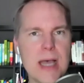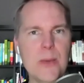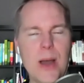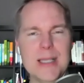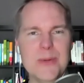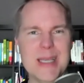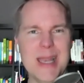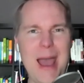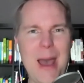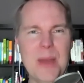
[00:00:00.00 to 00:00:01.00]
Otherwise, what's
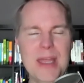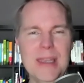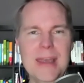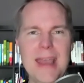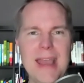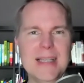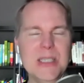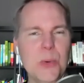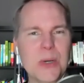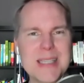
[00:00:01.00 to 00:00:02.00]
going to happen is
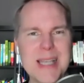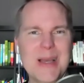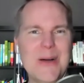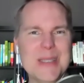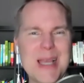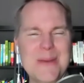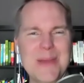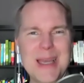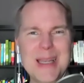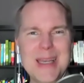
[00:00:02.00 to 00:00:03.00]
you will set the goals at the
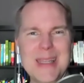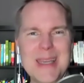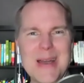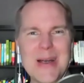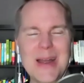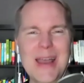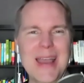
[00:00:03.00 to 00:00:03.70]
beginning of the year.